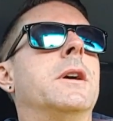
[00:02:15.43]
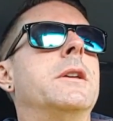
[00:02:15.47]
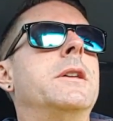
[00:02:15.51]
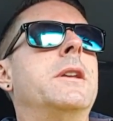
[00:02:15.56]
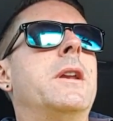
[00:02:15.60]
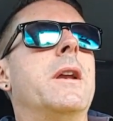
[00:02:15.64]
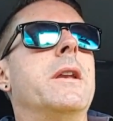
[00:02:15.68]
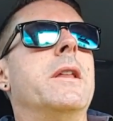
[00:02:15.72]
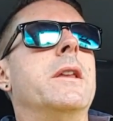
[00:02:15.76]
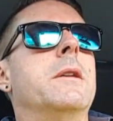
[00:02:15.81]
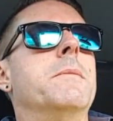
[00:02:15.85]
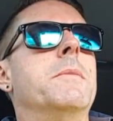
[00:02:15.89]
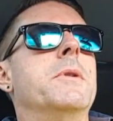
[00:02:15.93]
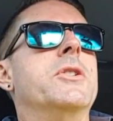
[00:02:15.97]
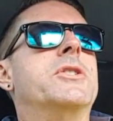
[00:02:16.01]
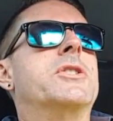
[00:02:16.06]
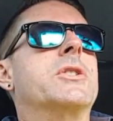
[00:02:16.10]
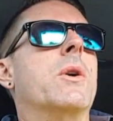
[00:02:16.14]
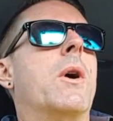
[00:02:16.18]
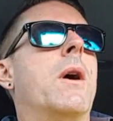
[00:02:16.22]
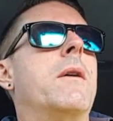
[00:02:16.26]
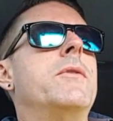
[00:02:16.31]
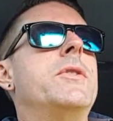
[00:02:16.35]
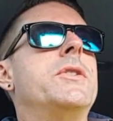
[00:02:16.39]
You don't need to be
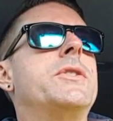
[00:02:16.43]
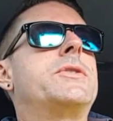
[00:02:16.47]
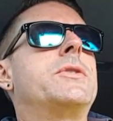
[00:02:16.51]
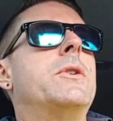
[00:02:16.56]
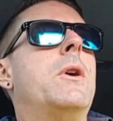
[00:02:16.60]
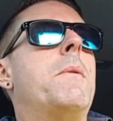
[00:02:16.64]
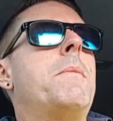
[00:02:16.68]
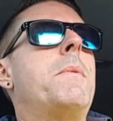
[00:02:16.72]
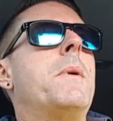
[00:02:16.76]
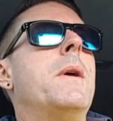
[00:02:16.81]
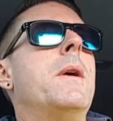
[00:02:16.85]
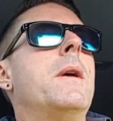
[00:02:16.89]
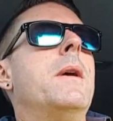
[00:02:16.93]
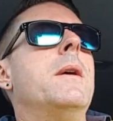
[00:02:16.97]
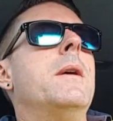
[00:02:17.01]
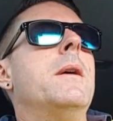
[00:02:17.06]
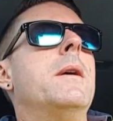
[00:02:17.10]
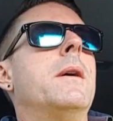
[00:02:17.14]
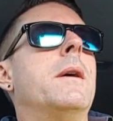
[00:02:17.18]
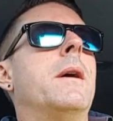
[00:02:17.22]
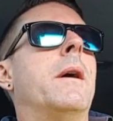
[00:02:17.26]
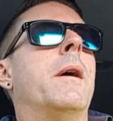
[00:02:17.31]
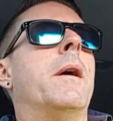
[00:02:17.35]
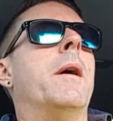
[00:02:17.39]
too over the top.
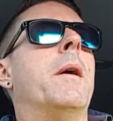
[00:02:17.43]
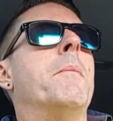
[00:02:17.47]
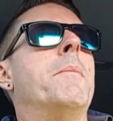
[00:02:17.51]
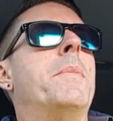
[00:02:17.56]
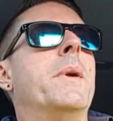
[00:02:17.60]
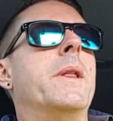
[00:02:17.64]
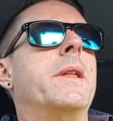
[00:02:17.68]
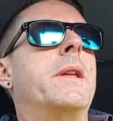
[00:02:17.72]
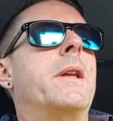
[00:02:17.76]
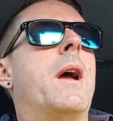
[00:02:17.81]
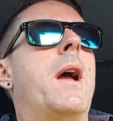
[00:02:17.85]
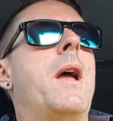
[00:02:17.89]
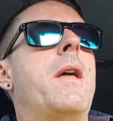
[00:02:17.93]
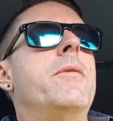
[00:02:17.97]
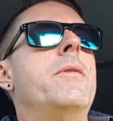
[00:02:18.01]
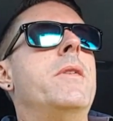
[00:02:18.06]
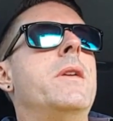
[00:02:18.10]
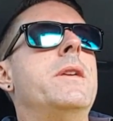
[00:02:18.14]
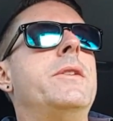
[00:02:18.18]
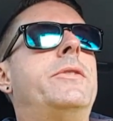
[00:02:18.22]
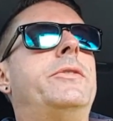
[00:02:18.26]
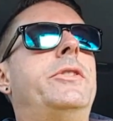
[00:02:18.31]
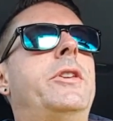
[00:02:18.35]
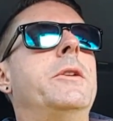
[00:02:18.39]
But again,
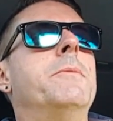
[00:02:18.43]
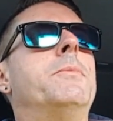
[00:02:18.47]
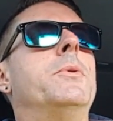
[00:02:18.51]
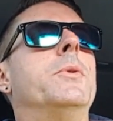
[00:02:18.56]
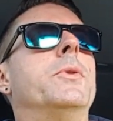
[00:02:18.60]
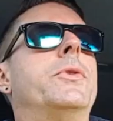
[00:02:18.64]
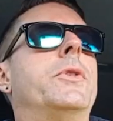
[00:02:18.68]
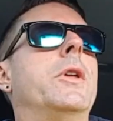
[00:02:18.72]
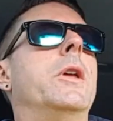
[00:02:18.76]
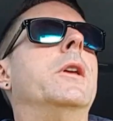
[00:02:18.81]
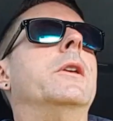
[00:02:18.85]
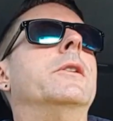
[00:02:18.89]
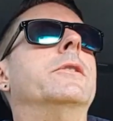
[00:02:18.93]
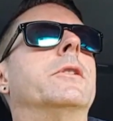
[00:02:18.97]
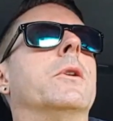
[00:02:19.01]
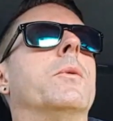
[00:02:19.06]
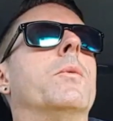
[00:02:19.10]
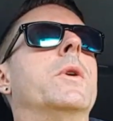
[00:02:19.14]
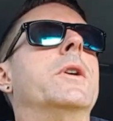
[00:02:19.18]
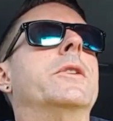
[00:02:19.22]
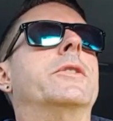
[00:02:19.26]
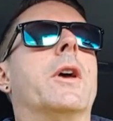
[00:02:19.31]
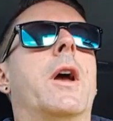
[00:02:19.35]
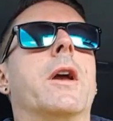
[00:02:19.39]
there's simple things
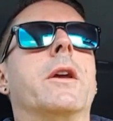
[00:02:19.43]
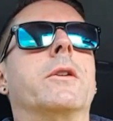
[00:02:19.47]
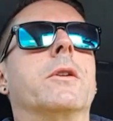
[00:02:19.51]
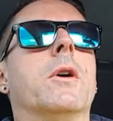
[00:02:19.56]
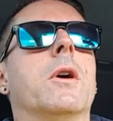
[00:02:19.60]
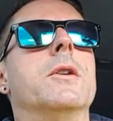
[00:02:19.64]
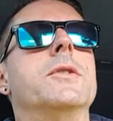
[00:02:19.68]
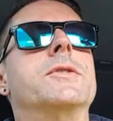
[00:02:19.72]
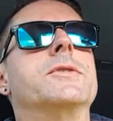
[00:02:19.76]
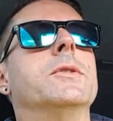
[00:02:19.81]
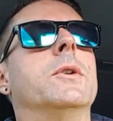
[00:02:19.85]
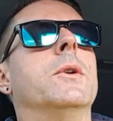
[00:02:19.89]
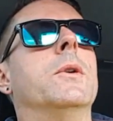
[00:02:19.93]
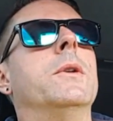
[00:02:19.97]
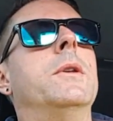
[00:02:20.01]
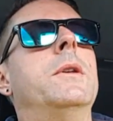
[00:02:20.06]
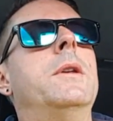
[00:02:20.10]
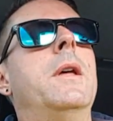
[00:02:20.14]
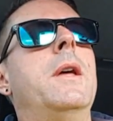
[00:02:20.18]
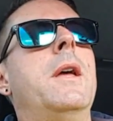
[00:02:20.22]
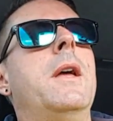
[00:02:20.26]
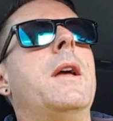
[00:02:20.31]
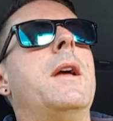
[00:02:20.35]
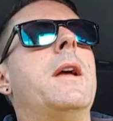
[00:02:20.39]
that we take notes
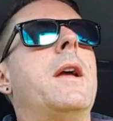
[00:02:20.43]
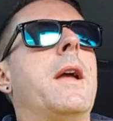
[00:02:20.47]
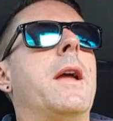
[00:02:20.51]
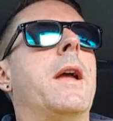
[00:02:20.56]
on.